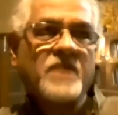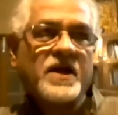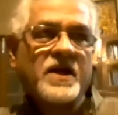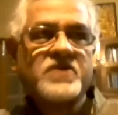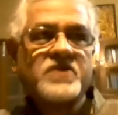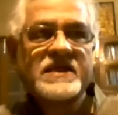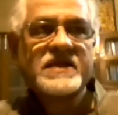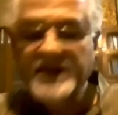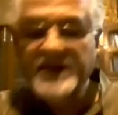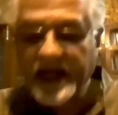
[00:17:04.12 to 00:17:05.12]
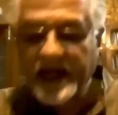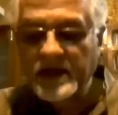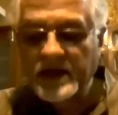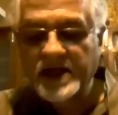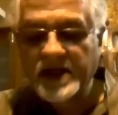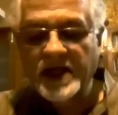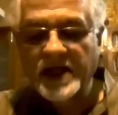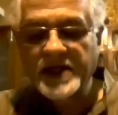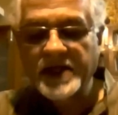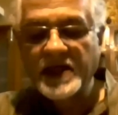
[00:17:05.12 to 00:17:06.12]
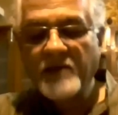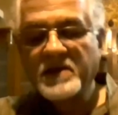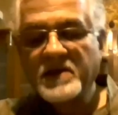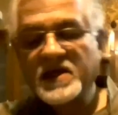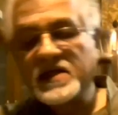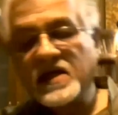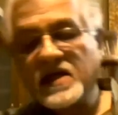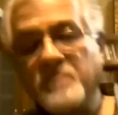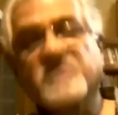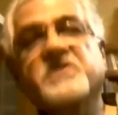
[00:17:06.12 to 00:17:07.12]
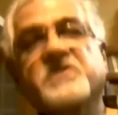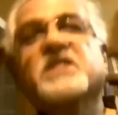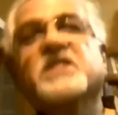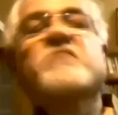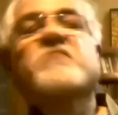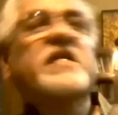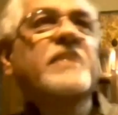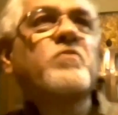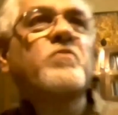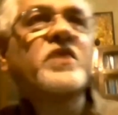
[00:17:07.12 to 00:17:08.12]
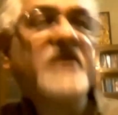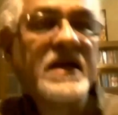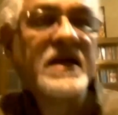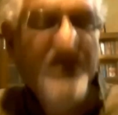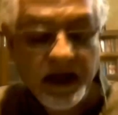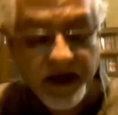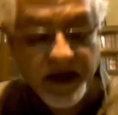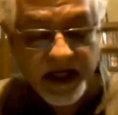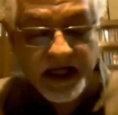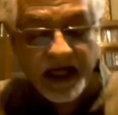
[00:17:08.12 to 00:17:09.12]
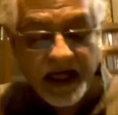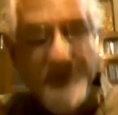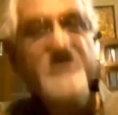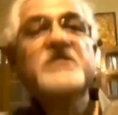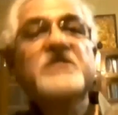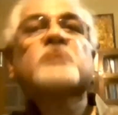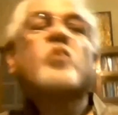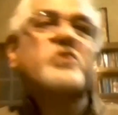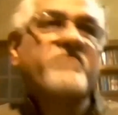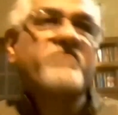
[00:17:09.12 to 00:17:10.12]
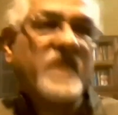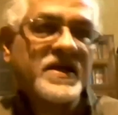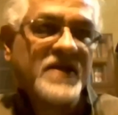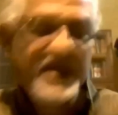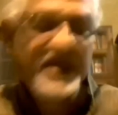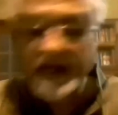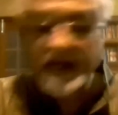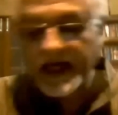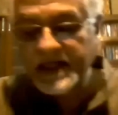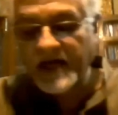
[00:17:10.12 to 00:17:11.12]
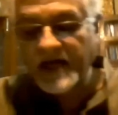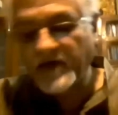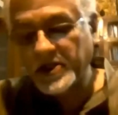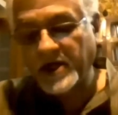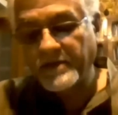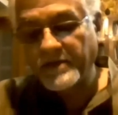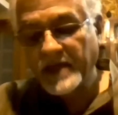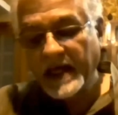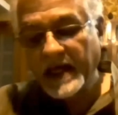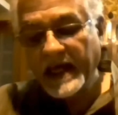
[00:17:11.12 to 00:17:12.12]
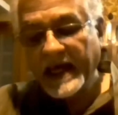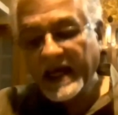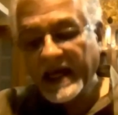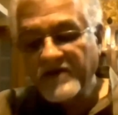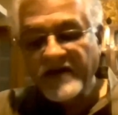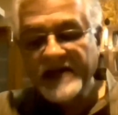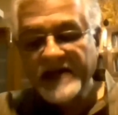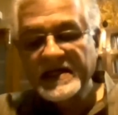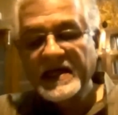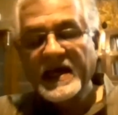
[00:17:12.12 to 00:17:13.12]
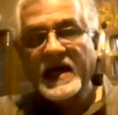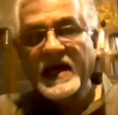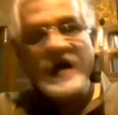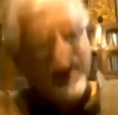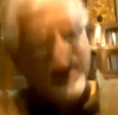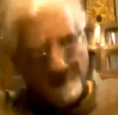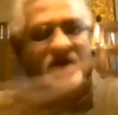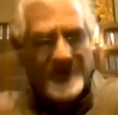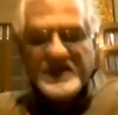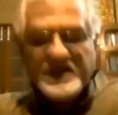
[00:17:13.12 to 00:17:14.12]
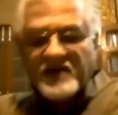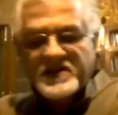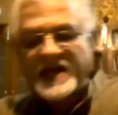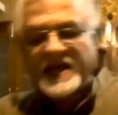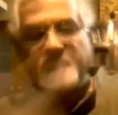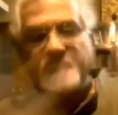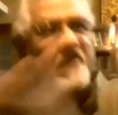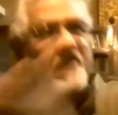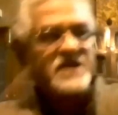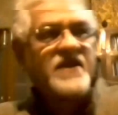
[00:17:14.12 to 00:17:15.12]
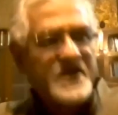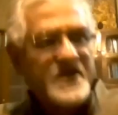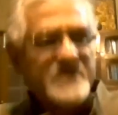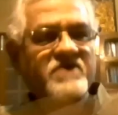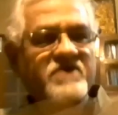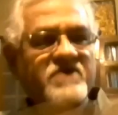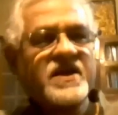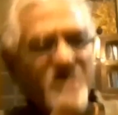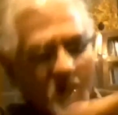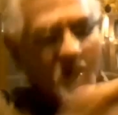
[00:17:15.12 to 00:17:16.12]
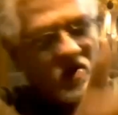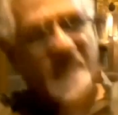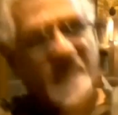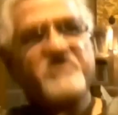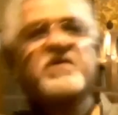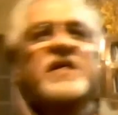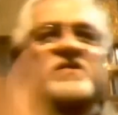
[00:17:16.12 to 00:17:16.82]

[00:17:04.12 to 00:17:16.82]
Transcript: not just as an academic exercise, but in terms of a significantly political critique. This is what you find in that entire venture. In fact, it is after that, by 1987, that you have the rise